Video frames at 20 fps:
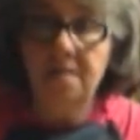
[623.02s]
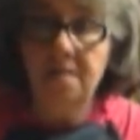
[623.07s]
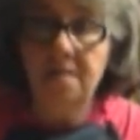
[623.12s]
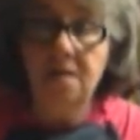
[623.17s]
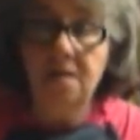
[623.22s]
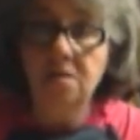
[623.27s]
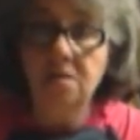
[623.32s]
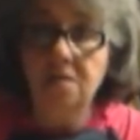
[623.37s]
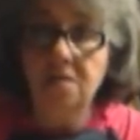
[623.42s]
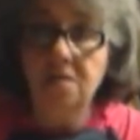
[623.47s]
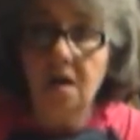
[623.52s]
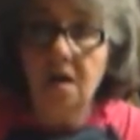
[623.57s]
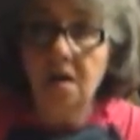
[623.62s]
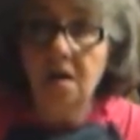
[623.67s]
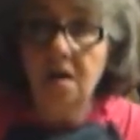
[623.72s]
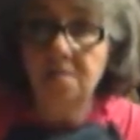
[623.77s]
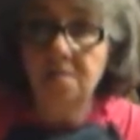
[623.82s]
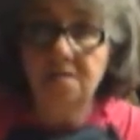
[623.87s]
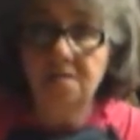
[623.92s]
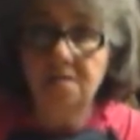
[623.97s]
meal
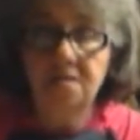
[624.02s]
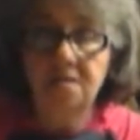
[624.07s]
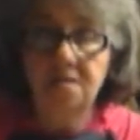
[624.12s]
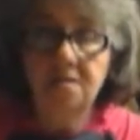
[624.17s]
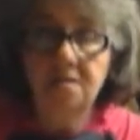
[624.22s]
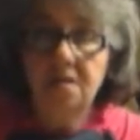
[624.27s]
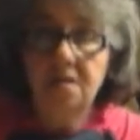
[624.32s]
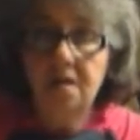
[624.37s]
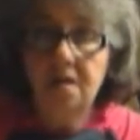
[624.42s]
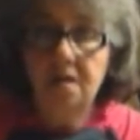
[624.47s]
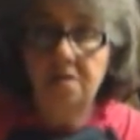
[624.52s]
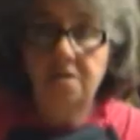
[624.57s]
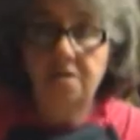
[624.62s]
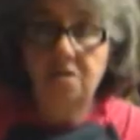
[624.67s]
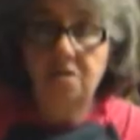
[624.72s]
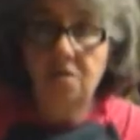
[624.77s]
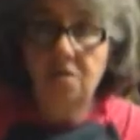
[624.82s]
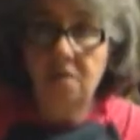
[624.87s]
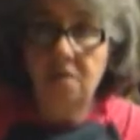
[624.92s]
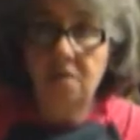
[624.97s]
tops, and
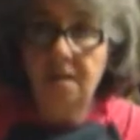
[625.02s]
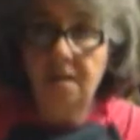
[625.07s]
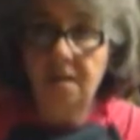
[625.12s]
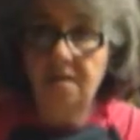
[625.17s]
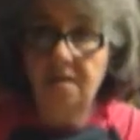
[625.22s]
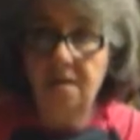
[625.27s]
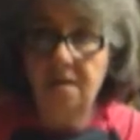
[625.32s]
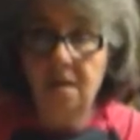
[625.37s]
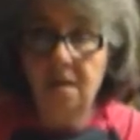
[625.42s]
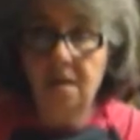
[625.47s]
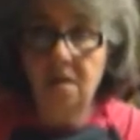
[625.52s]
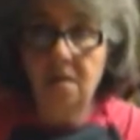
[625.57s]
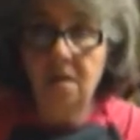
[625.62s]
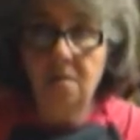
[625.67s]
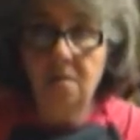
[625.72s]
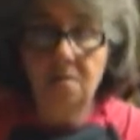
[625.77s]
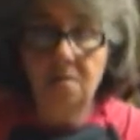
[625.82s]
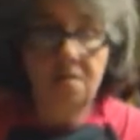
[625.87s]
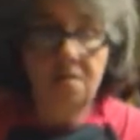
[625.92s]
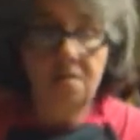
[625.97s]
you're ready to
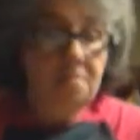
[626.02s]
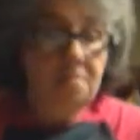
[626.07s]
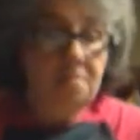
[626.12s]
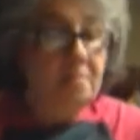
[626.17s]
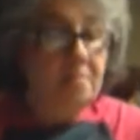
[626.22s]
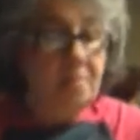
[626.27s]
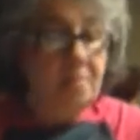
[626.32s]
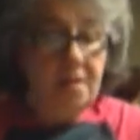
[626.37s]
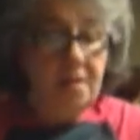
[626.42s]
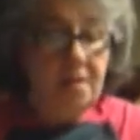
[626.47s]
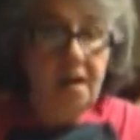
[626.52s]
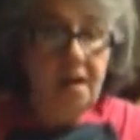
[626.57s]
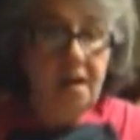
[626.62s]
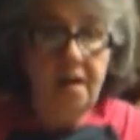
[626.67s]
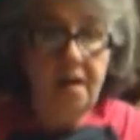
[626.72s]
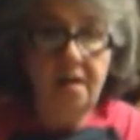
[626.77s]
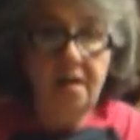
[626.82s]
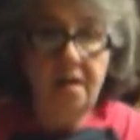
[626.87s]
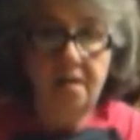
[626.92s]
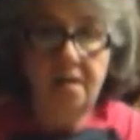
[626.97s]
go.
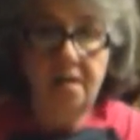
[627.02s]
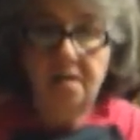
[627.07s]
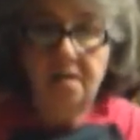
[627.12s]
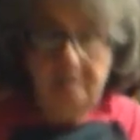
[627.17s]
Hey,